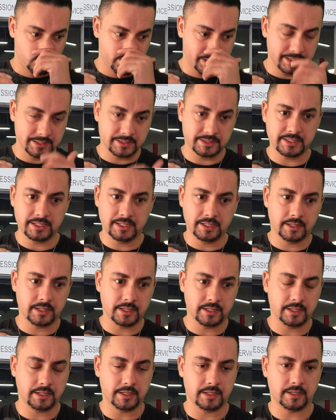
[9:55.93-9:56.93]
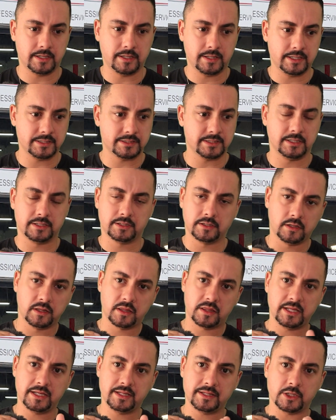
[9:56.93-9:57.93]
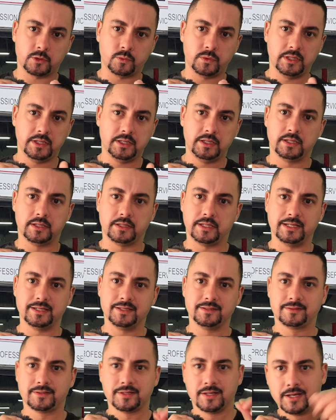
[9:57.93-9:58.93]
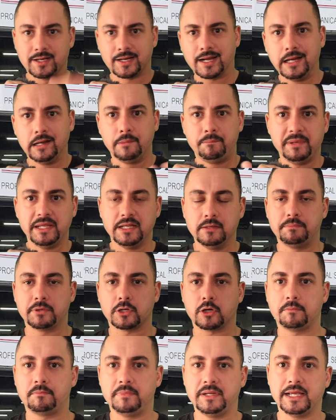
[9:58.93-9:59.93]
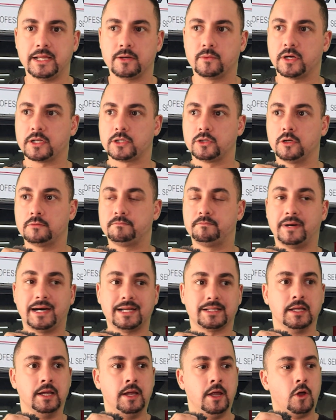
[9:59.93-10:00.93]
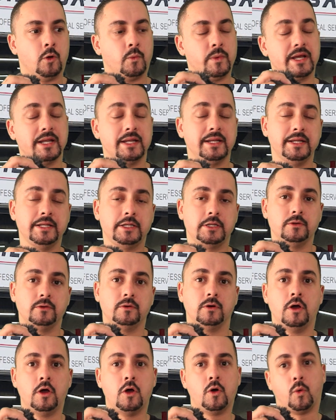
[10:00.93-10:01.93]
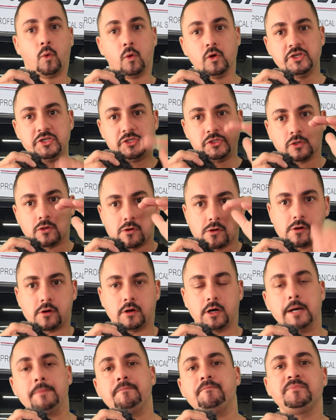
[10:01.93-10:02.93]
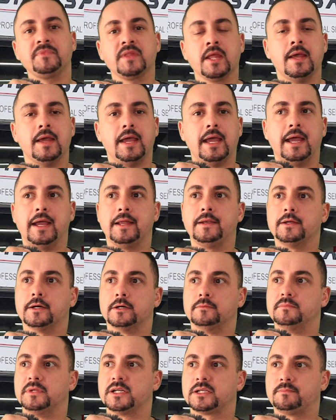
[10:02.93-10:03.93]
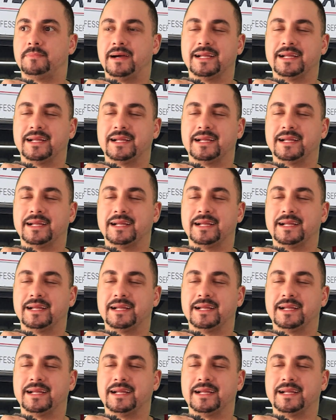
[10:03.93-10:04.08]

we can see uh, there's a little thing that we didn't clip in properly and whatnot but we're gonna need to hoist your car up and um, it